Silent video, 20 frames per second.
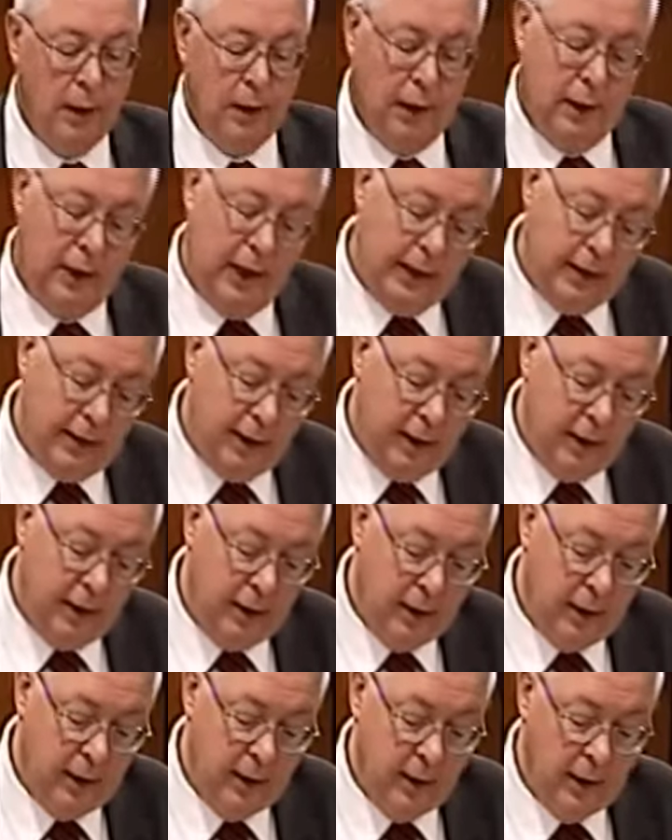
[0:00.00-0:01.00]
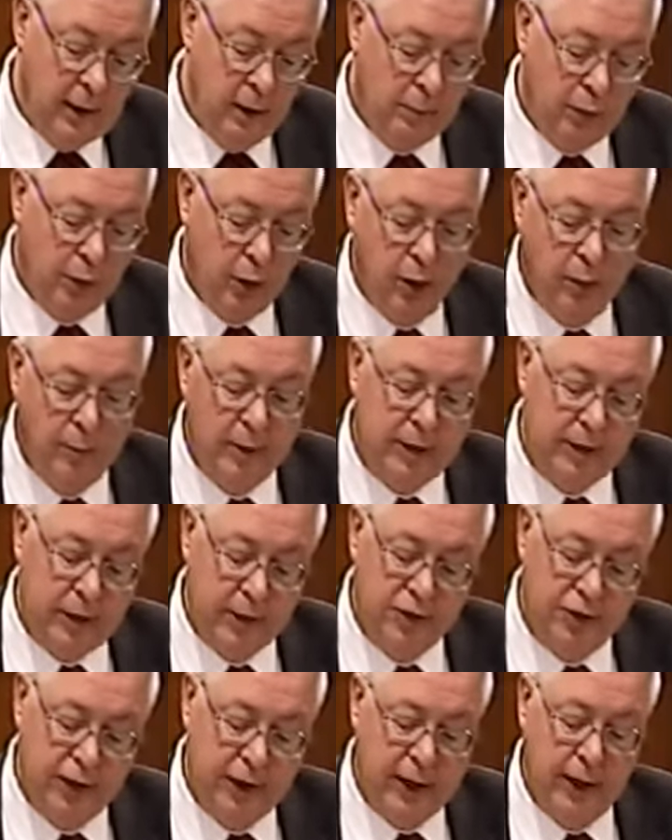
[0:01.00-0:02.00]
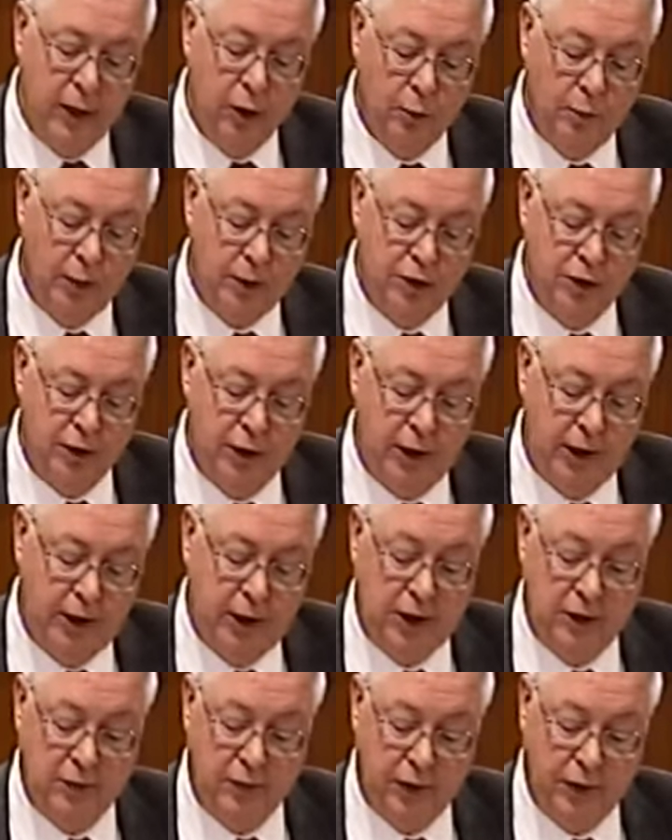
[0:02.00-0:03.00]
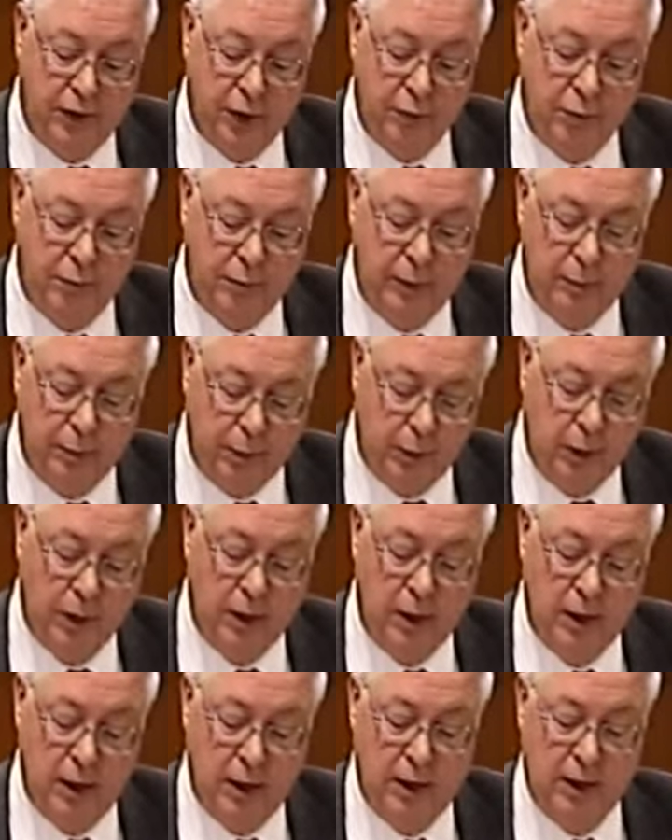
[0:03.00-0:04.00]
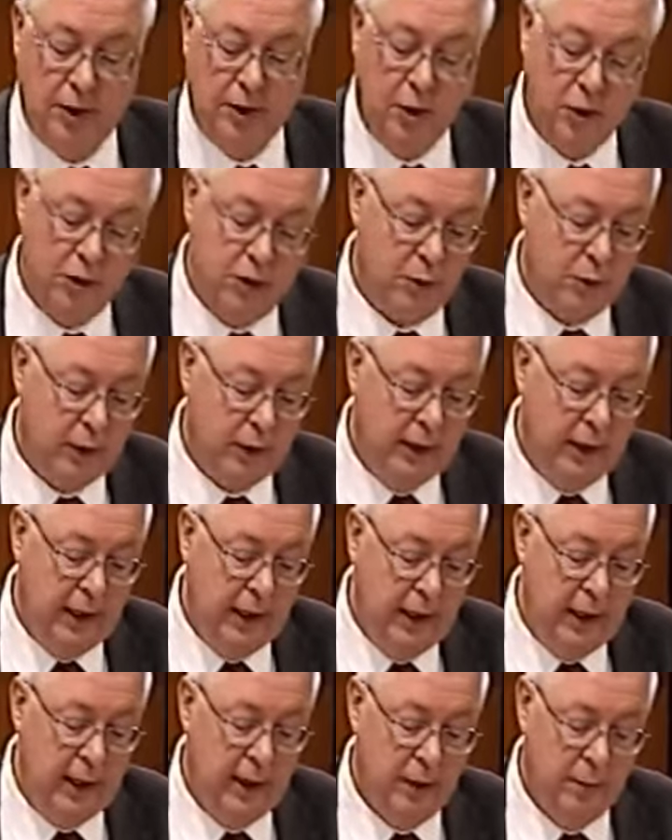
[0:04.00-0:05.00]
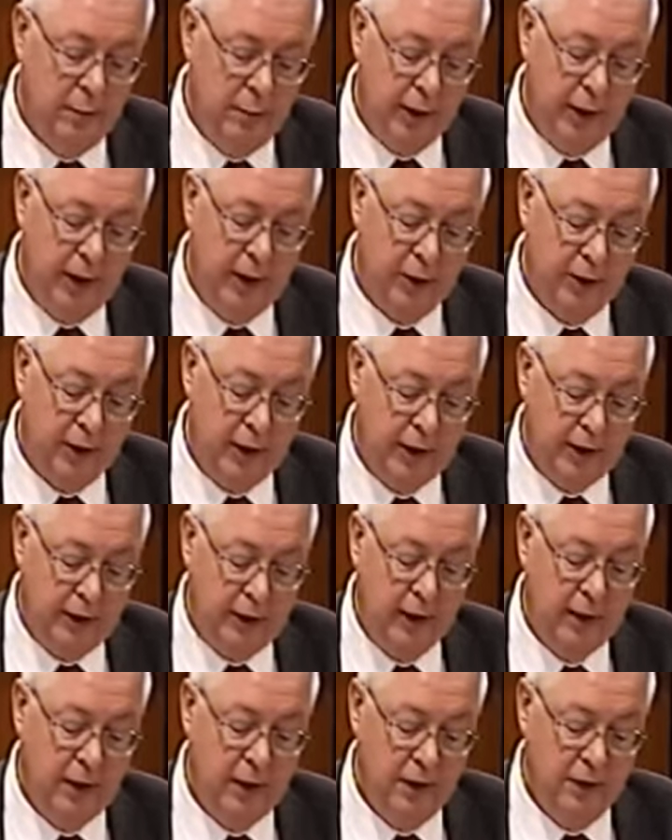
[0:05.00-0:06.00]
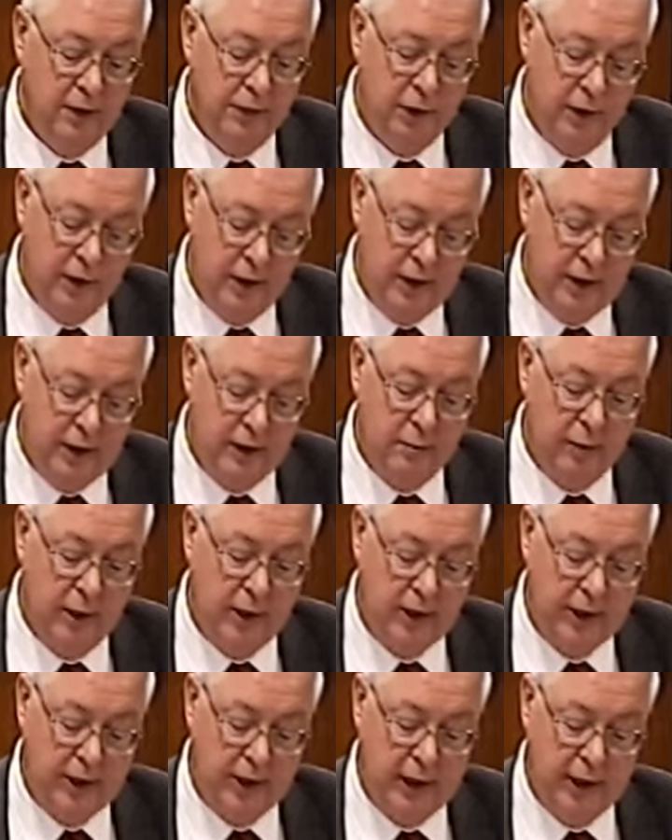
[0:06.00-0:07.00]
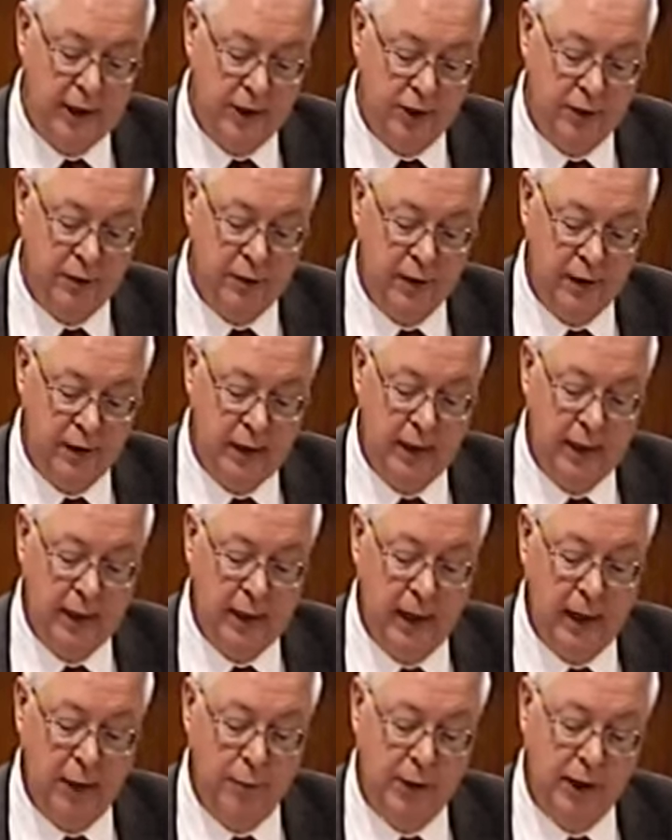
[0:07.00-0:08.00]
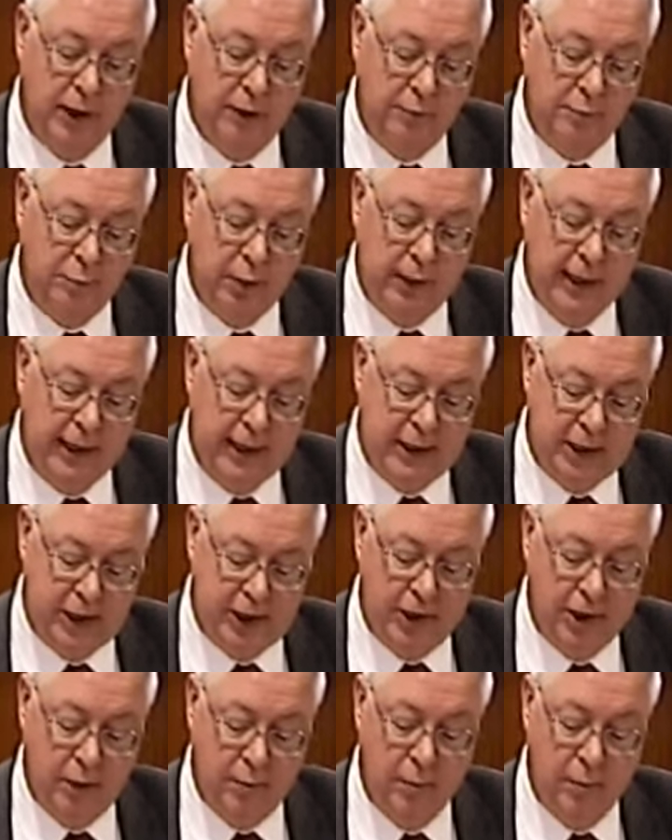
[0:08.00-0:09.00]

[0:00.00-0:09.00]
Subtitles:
Creating employment and training opportunities for young people is also a key priority for this administration, and we have pledged some